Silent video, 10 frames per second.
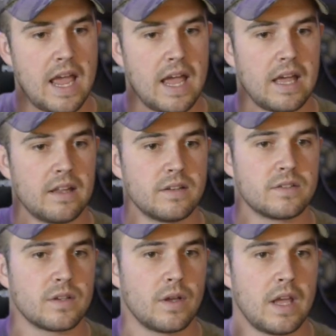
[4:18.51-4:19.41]

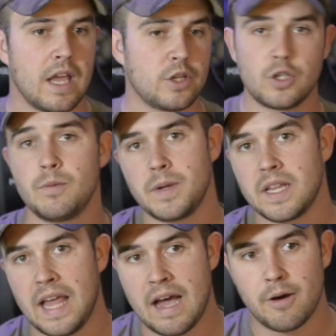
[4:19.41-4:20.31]
and it shouldn't be
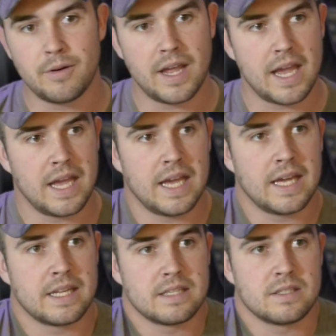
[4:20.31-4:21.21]
allowed,
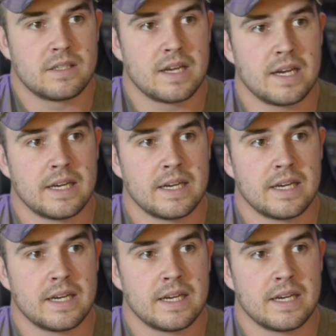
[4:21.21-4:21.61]
and